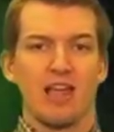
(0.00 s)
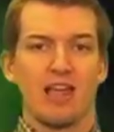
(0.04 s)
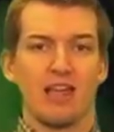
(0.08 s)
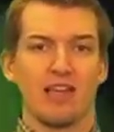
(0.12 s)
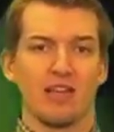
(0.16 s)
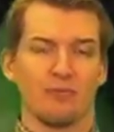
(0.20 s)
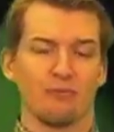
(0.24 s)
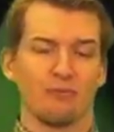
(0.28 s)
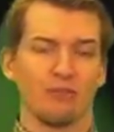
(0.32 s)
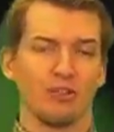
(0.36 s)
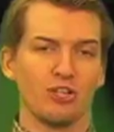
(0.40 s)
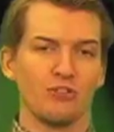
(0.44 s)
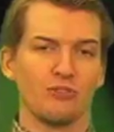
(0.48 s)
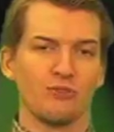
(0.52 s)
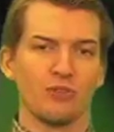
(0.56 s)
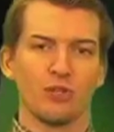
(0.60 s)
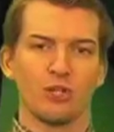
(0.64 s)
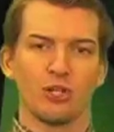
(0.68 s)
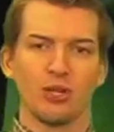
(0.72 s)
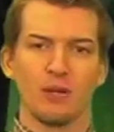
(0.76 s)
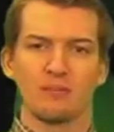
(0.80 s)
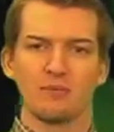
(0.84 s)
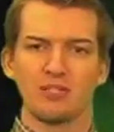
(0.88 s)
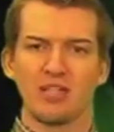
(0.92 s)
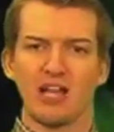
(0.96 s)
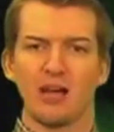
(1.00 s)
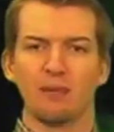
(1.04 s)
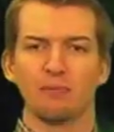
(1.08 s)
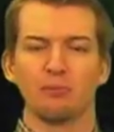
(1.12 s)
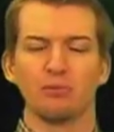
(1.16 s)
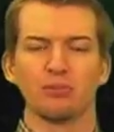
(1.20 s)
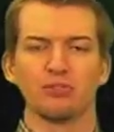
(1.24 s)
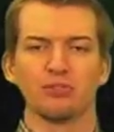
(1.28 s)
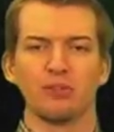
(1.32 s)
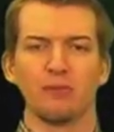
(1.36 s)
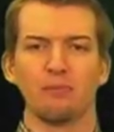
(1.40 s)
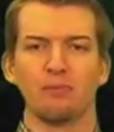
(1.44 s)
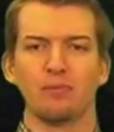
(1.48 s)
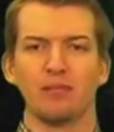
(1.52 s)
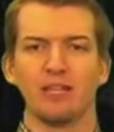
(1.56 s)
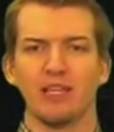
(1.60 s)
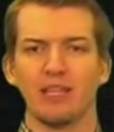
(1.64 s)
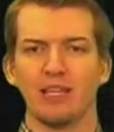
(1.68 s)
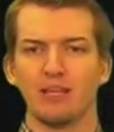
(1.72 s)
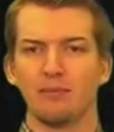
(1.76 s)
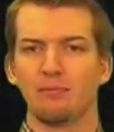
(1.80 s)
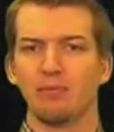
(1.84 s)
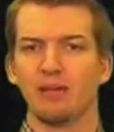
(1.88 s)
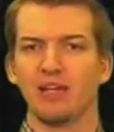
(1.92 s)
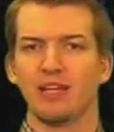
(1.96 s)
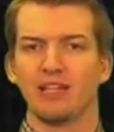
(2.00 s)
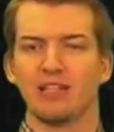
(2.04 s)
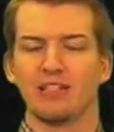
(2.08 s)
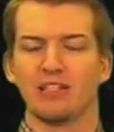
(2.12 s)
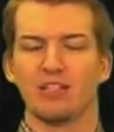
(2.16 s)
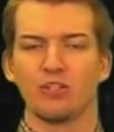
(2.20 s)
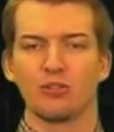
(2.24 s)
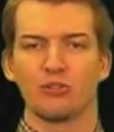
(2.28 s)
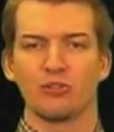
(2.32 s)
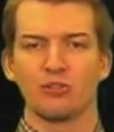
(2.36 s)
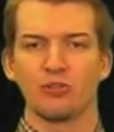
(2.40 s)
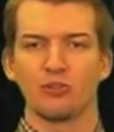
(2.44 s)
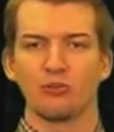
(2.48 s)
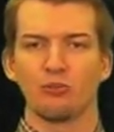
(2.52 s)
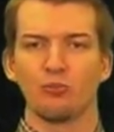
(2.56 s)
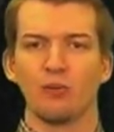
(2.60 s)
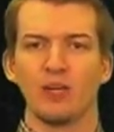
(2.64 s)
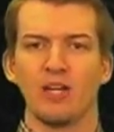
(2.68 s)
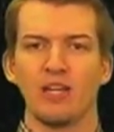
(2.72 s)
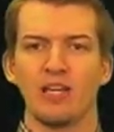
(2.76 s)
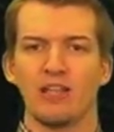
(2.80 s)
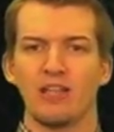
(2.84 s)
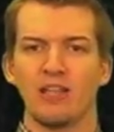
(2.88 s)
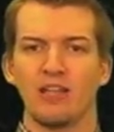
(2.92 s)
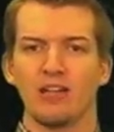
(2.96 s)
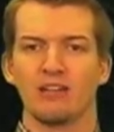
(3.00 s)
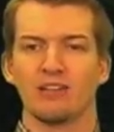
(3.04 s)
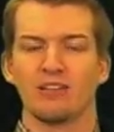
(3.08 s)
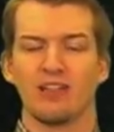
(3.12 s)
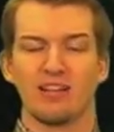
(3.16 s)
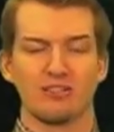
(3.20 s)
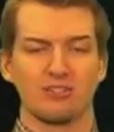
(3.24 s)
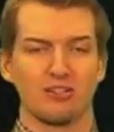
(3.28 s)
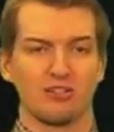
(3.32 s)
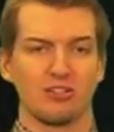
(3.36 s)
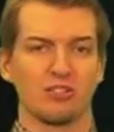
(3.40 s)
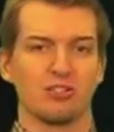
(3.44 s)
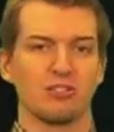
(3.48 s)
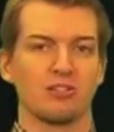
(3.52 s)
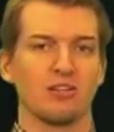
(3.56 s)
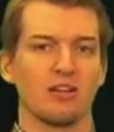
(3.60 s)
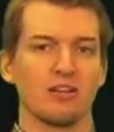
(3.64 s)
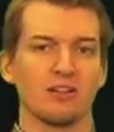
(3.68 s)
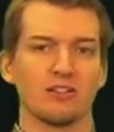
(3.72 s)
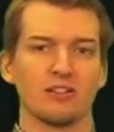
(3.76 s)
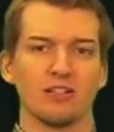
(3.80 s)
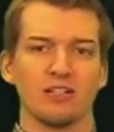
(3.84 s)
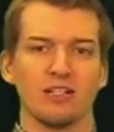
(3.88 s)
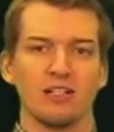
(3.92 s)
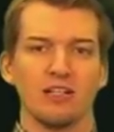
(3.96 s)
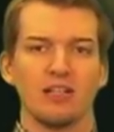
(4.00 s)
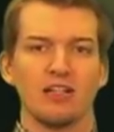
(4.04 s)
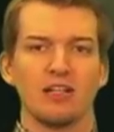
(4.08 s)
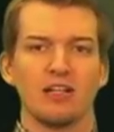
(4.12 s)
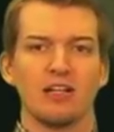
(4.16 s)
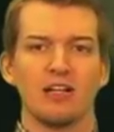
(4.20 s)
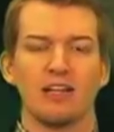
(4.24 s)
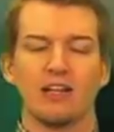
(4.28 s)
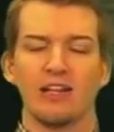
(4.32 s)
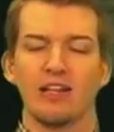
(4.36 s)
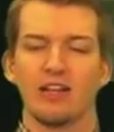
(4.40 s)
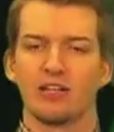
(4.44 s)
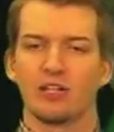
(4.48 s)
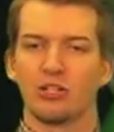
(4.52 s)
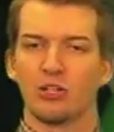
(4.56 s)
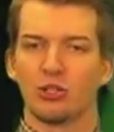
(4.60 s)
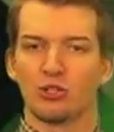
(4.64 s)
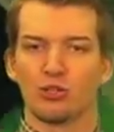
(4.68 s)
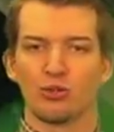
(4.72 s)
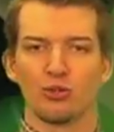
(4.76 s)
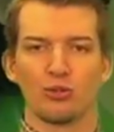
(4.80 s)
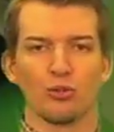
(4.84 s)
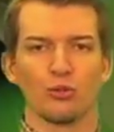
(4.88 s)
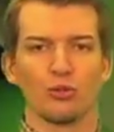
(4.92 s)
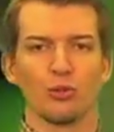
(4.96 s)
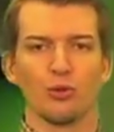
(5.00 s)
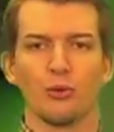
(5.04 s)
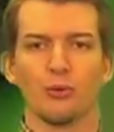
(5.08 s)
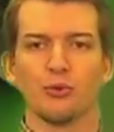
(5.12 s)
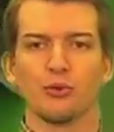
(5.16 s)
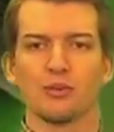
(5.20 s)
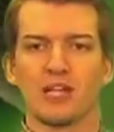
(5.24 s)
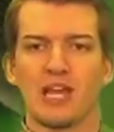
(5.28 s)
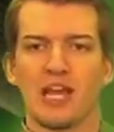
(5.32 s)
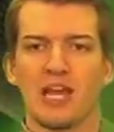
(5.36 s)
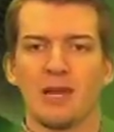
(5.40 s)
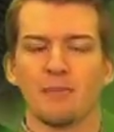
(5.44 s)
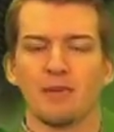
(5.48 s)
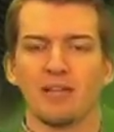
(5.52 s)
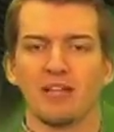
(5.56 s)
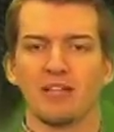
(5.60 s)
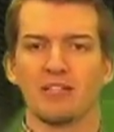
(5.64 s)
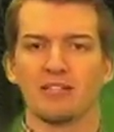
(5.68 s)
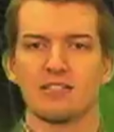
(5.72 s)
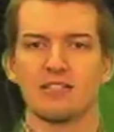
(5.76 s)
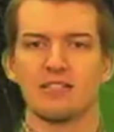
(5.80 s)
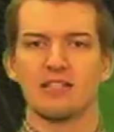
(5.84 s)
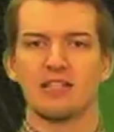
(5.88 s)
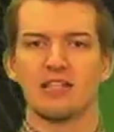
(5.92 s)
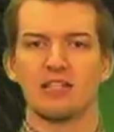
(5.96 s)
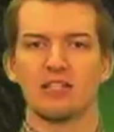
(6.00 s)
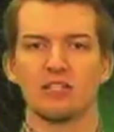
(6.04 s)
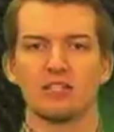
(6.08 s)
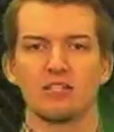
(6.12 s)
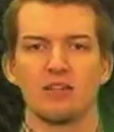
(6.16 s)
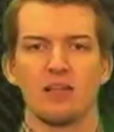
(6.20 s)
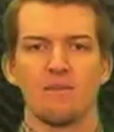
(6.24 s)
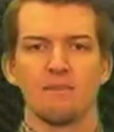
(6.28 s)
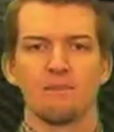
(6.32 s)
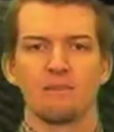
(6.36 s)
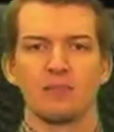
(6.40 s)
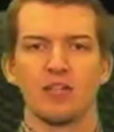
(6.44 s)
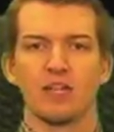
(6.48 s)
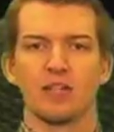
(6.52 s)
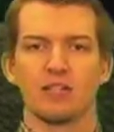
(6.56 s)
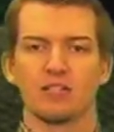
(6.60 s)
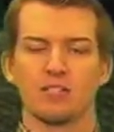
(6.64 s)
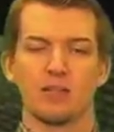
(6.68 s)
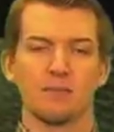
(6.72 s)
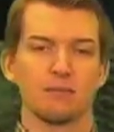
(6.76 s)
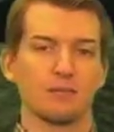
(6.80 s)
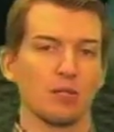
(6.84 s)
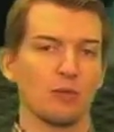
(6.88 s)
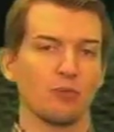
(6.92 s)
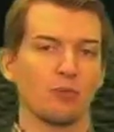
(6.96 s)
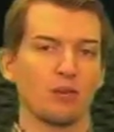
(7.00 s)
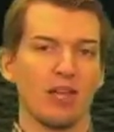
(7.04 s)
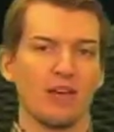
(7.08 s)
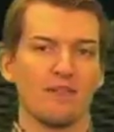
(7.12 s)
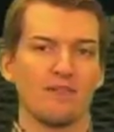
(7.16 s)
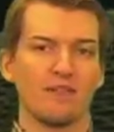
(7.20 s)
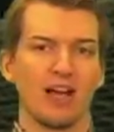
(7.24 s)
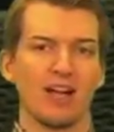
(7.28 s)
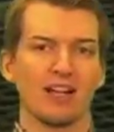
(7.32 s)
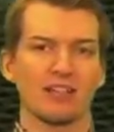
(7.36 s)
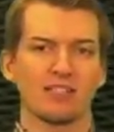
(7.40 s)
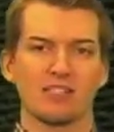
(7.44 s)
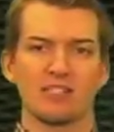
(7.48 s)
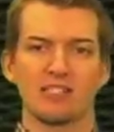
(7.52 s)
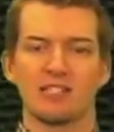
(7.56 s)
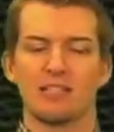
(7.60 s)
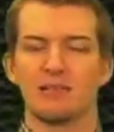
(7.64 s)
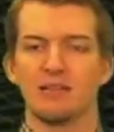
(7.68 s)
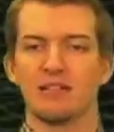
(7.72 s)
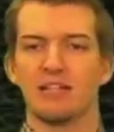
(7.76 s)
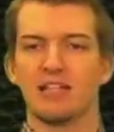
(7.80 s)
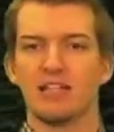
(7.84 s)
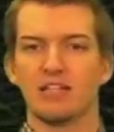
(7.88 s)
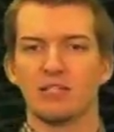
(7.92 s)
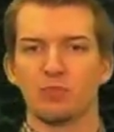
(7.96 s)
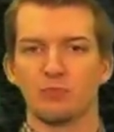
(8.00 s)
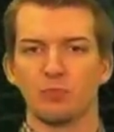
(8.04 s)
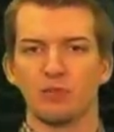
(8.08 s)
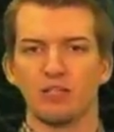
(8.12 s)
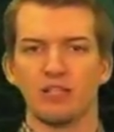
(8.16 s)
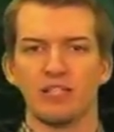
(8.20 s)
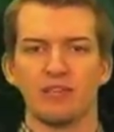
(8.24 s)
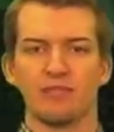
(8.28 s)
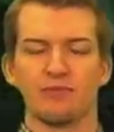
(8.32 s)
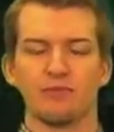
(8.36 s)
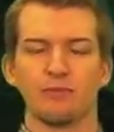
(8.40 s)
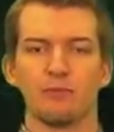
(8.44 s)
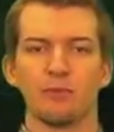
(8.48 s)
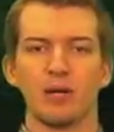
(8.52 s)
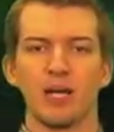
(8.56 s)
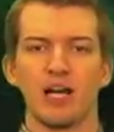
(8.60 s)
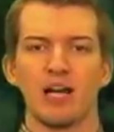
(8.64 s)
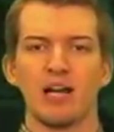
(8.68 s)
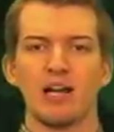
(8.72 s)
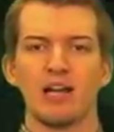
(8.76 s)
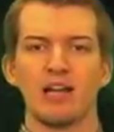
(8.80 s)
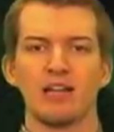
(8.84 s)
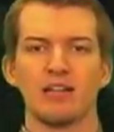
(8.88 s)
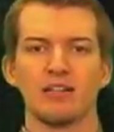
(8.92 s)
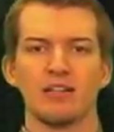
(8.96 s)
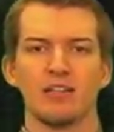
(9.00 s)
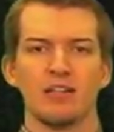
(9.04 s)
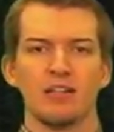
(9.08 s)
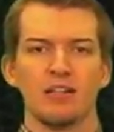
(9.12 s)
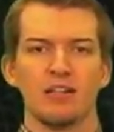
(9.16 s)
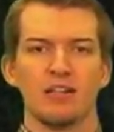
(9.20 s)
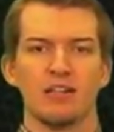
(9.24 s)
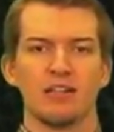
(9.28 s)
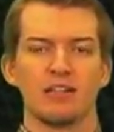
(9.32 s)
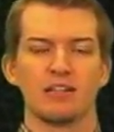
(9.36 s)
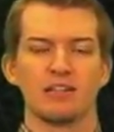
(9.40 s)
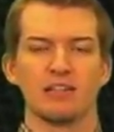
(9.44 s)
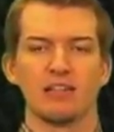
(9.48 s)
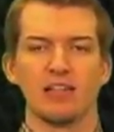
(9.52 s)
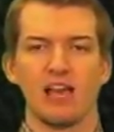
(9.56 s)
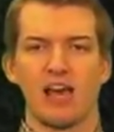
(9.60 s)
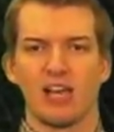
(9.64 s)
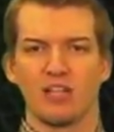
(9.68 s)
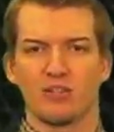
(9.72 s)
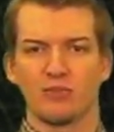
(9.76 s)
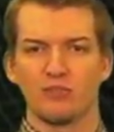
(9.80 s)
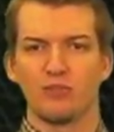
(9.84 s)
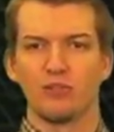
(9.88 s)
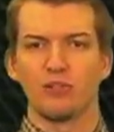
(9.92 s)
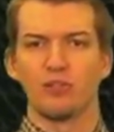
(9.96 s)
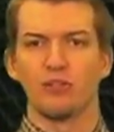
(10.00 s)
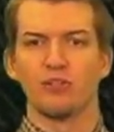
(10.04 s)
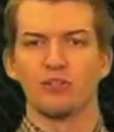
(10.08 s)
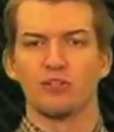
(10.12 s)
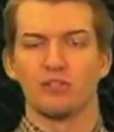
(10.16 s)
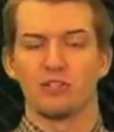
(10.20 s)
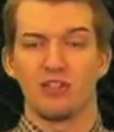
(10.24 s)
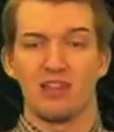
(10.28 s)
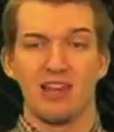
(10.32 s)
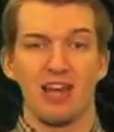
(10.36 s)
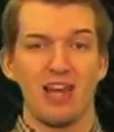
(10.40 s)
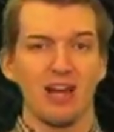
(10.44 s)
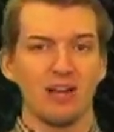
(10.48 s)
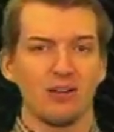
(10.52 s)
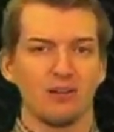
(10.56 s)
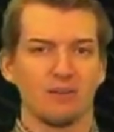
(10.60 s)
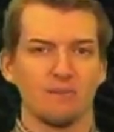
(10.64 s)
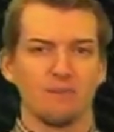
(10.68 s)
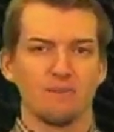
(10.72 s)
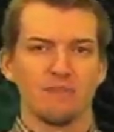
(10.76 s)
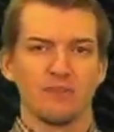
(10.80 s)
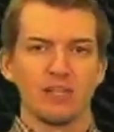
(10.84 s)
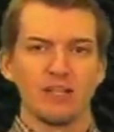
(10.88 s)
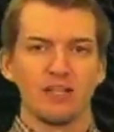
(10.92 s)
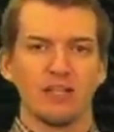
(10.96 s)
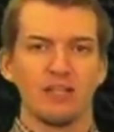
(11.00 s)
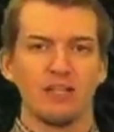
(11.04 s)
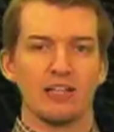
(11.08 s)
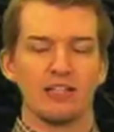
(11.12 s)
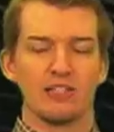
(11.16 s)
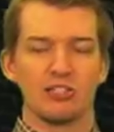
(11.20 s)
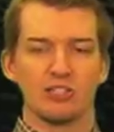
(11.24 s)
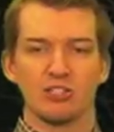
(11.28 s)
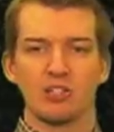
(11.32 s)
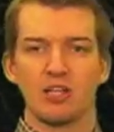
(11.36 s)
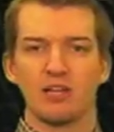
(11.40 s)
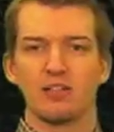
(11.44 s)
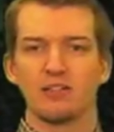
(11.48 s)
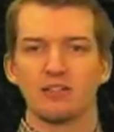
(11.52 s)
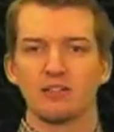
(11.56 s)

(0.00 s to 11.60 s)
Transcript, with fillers: And Ridgeview comes out pulls a big, big district win there. That's a stunner. Uh, in control the whole game against Nease uh, something we have not seen Nease playing from behind uh, the last few years. And now uh, this St.